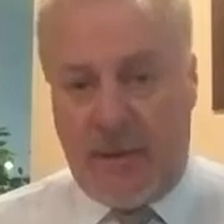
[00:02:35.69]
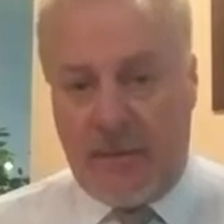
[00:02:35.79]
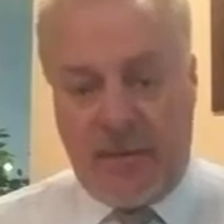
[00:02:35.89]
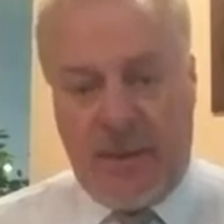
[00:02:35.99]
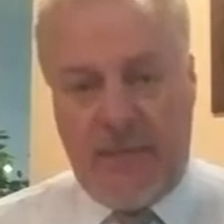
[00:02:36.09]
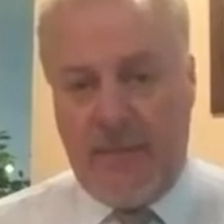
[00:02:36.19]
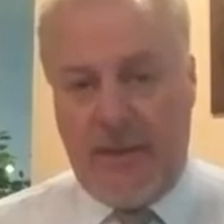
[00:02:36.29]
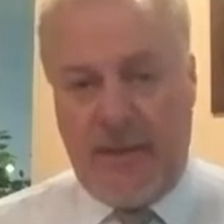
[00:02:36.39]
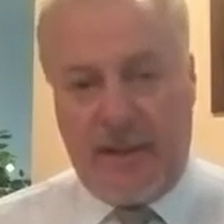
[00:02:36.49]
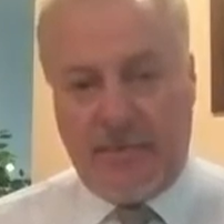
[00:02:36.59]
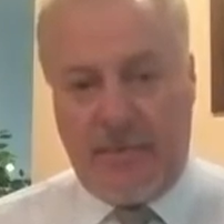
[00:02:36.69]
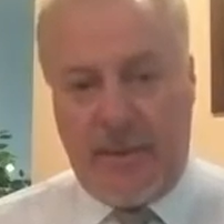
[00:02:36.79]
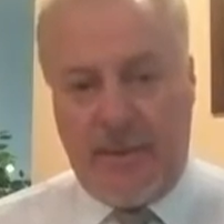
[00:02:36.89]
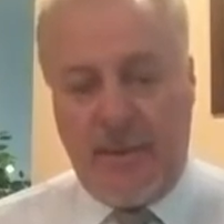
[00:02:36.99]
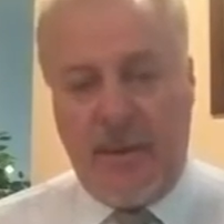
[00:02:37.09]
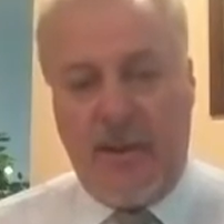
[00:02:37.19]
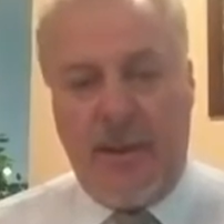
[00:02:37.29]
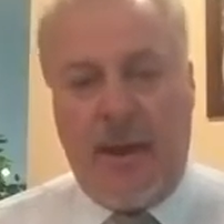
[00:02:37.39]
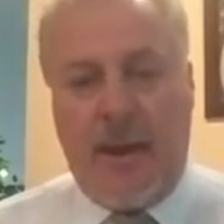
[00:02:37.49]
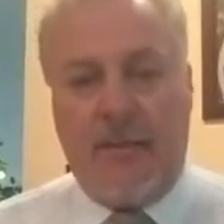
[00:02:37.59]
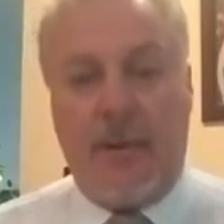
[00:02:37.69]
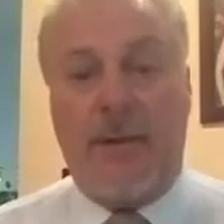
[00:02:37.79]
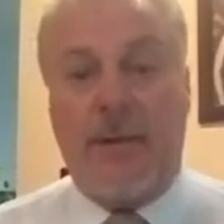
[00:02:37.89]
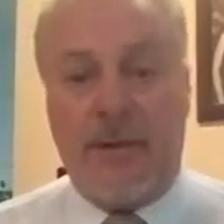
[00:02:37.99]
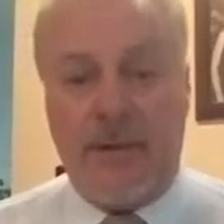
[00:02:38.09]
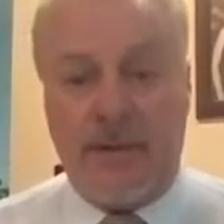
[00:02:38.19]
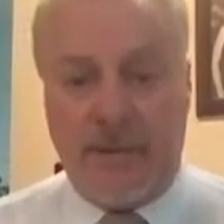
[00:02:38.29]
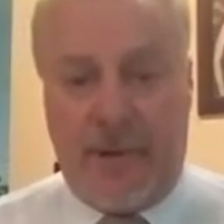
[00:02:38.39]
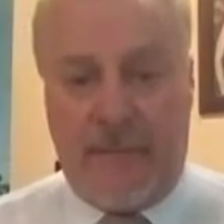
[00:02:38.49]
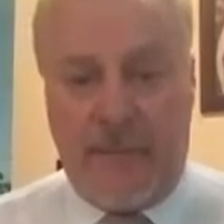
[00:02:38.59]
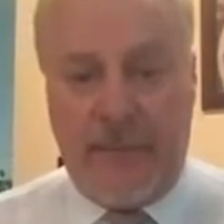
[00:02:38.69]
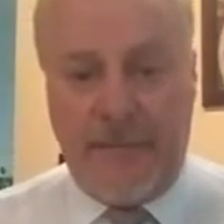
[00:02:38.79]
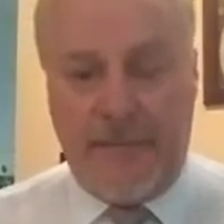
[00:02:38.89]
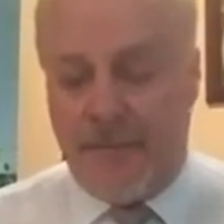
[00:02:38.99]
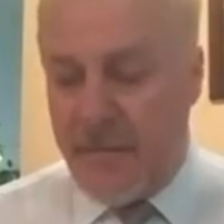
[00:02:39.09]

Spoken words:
I don't claim to be an expert. I'm learning the software.